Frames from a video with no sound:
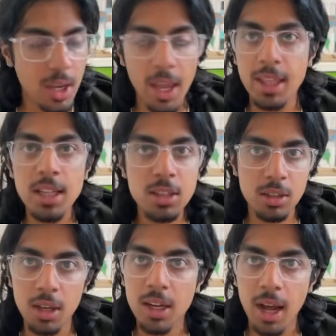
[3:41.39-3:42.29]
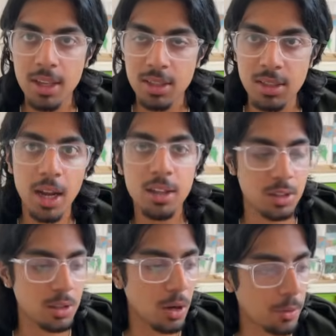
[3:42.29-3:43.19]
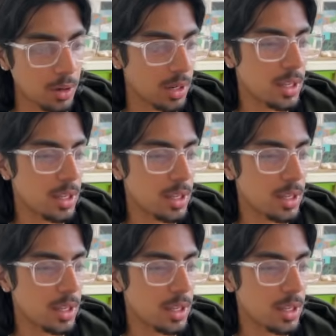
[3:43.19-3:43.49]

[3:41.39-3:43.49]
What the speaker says: and that's a good style to go for.